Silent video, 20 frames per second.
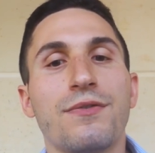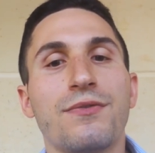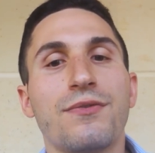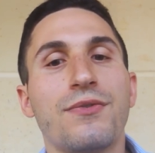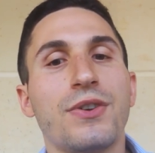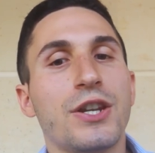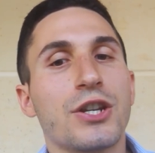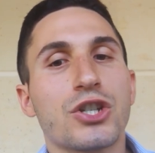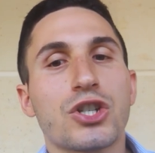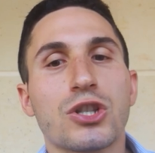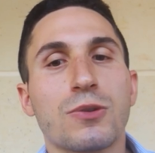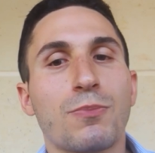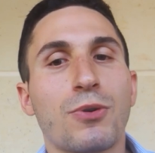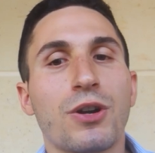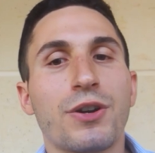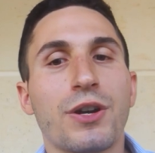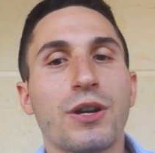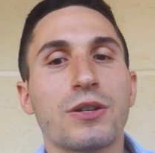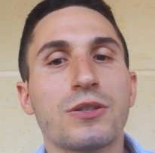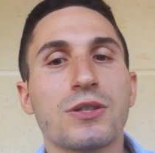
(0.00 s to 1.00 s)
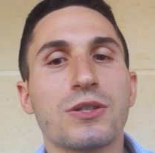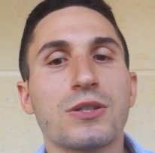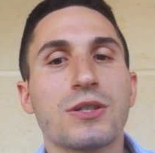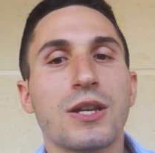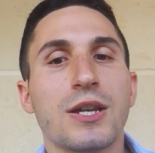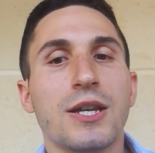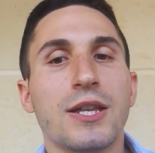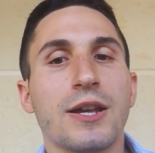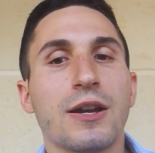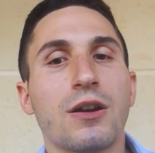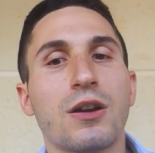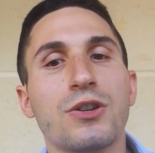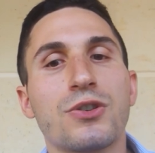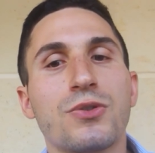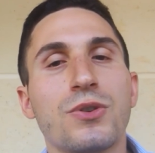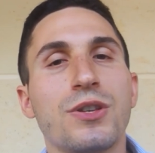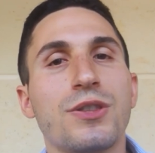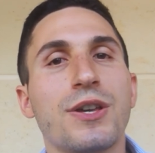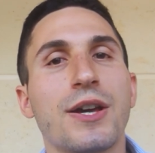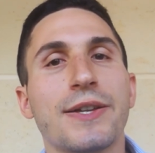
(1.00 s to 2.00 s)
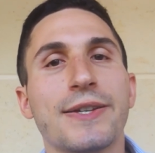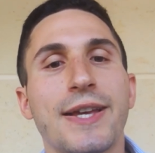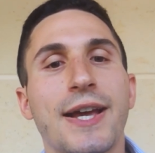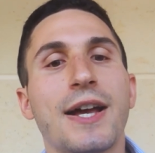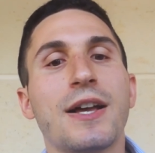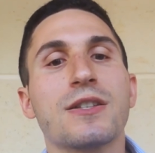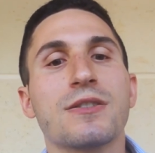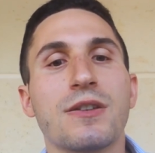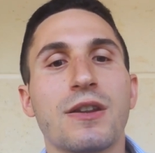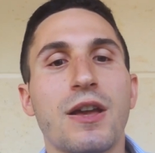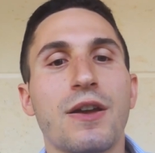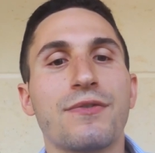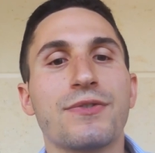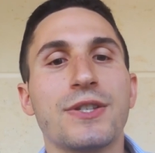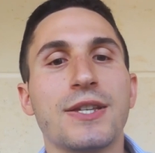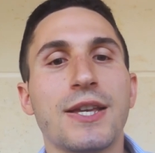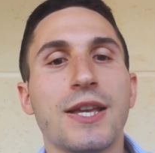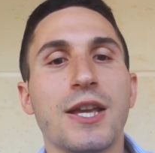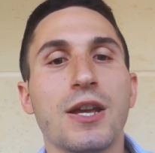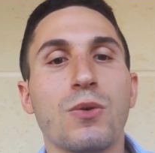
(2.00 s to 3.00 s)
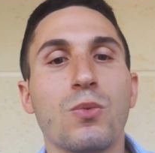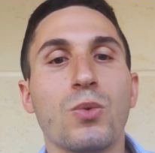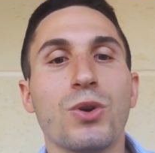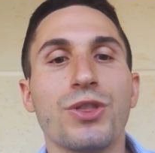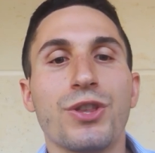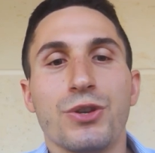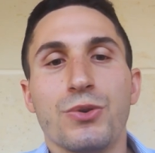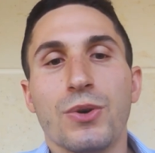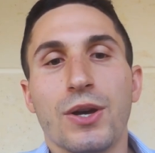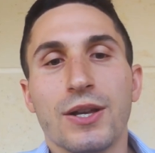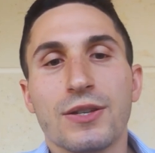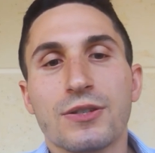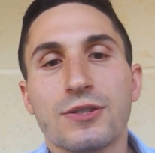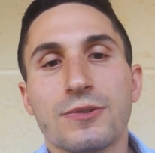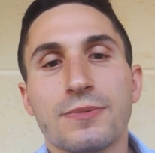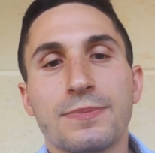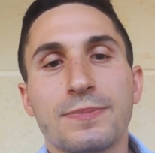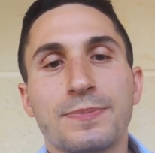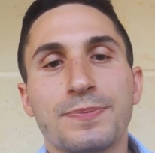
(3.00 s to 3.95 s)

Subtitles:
finished products in a country that has an FTA with the US.